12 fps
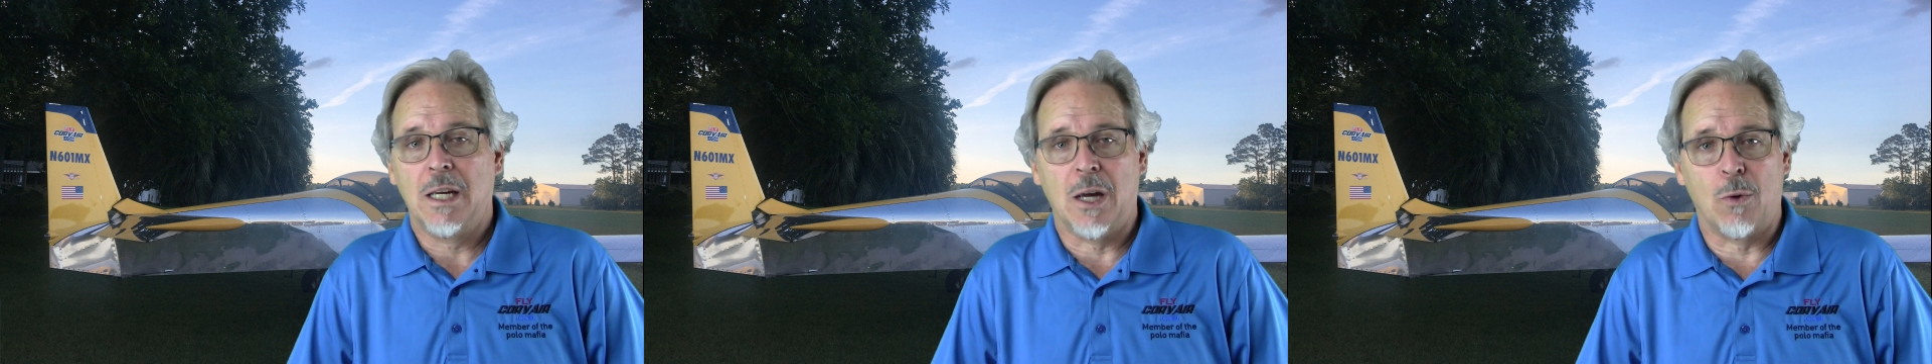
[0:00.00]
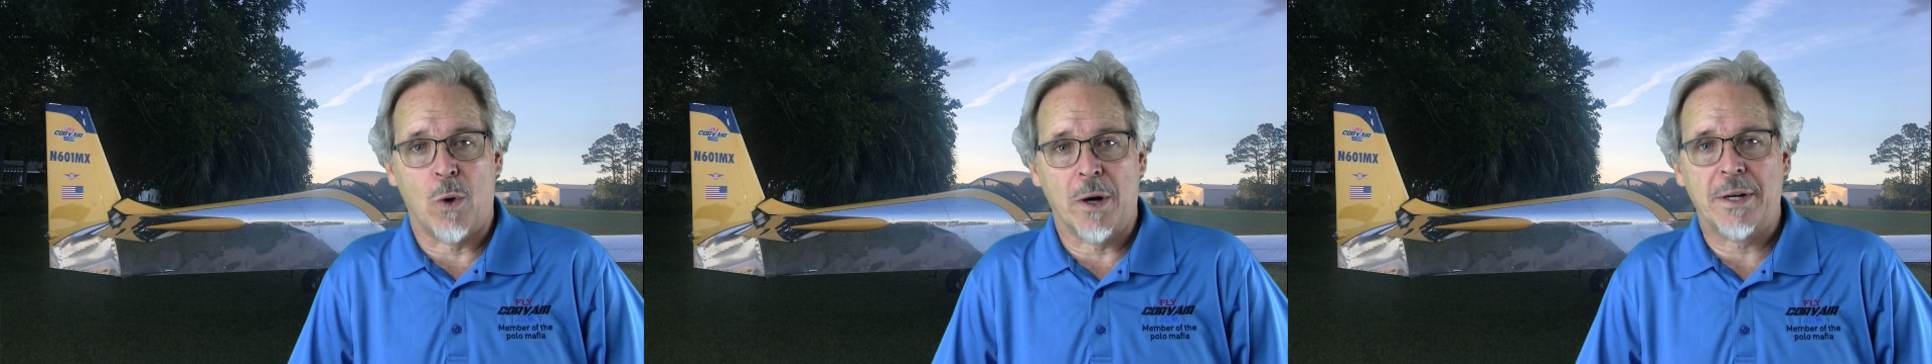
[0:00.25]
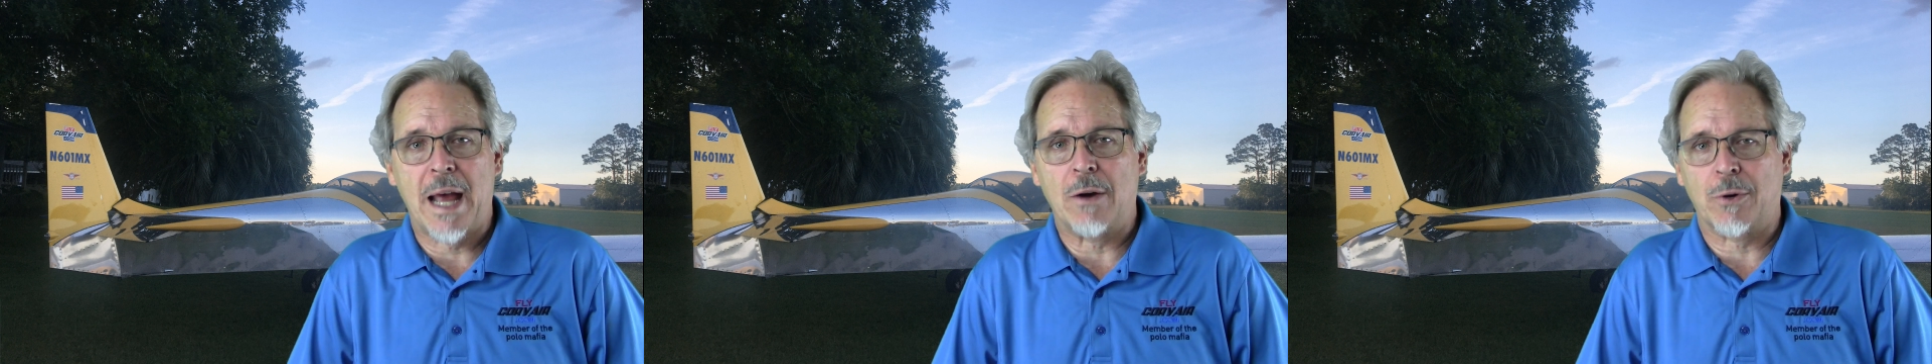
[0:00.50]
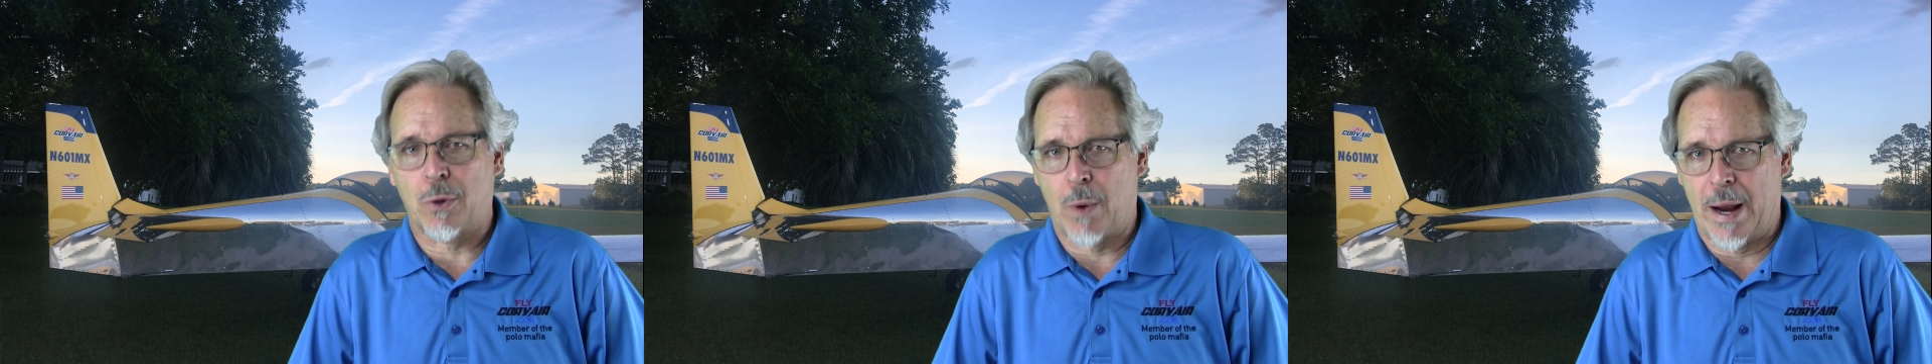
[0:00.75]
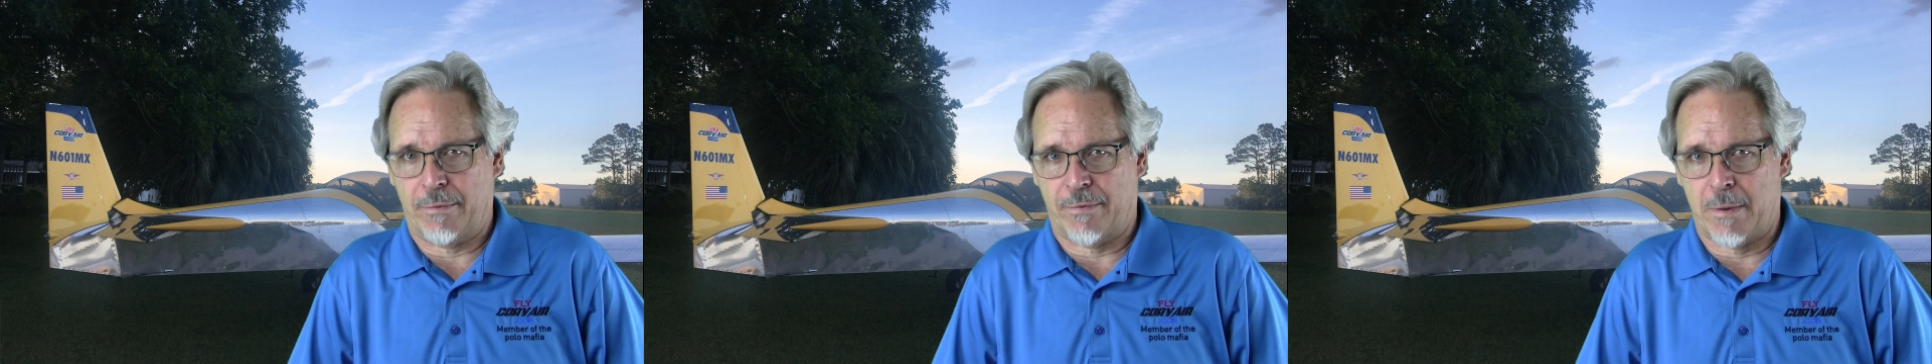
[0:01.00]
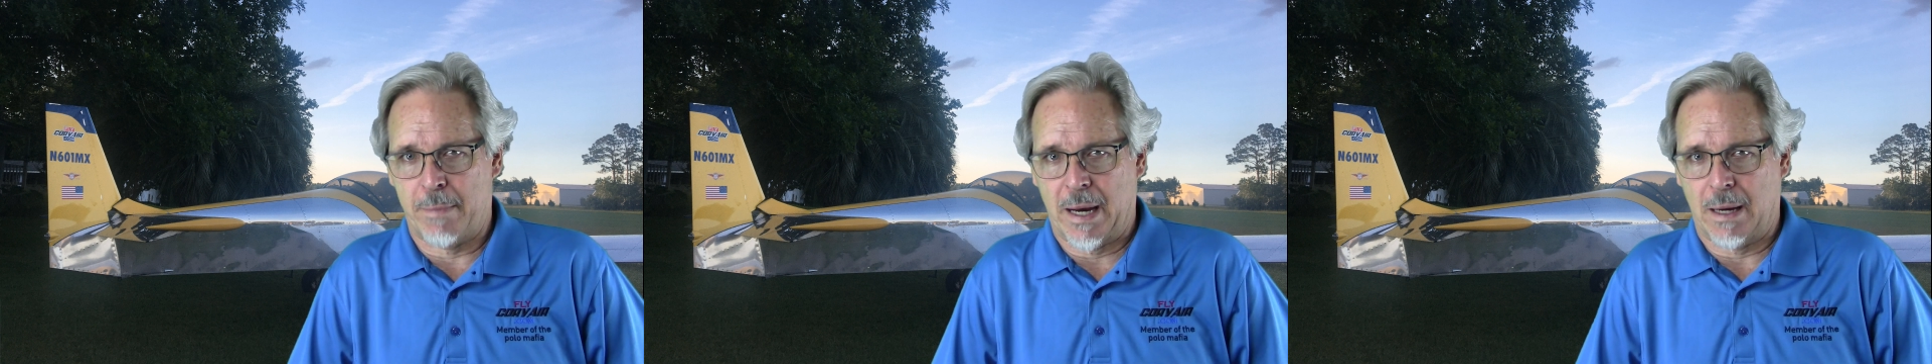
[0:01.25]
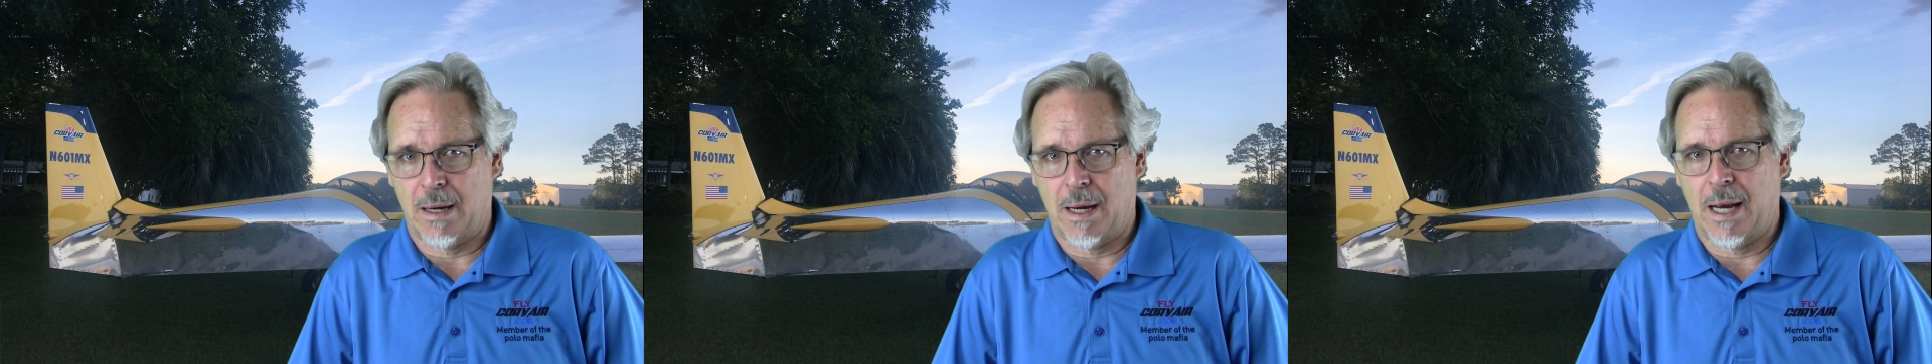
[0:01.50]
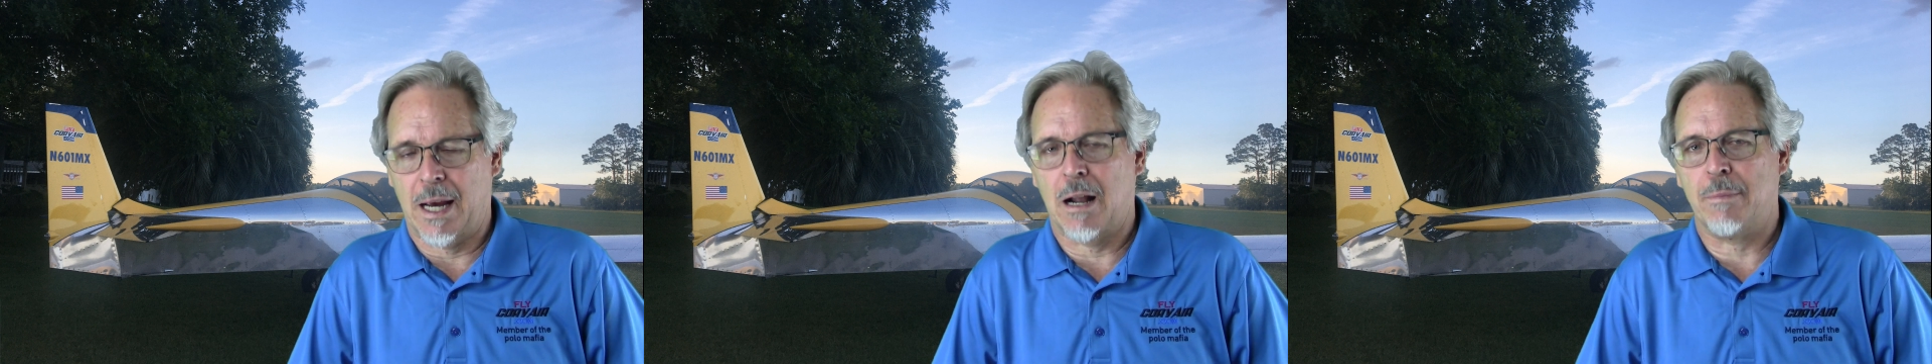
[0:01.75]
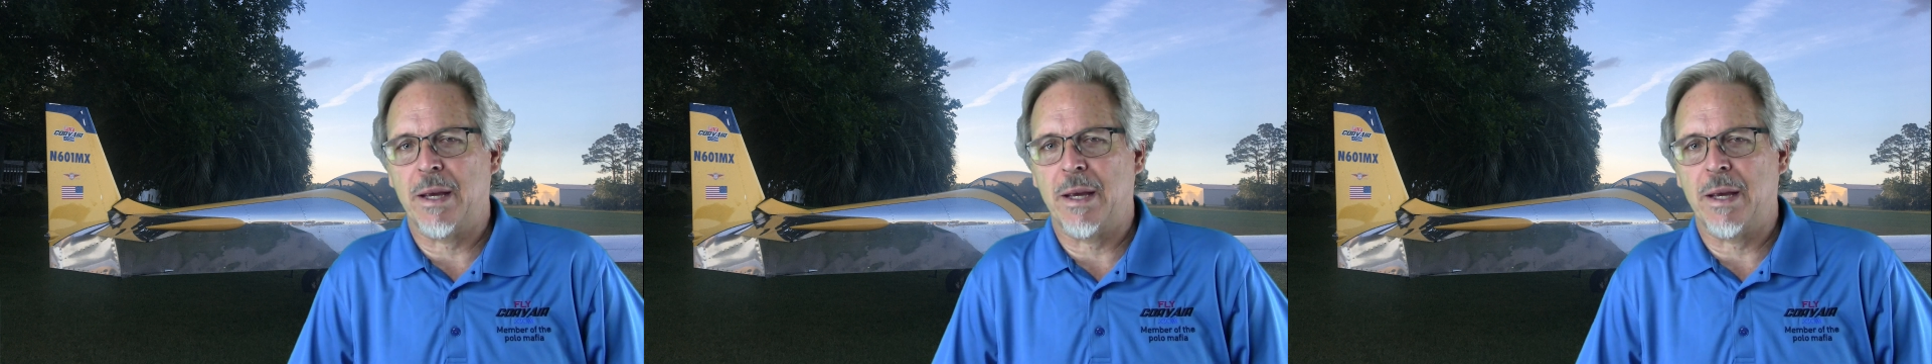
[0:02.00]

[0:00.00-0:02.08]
It worked out great for me, and I'll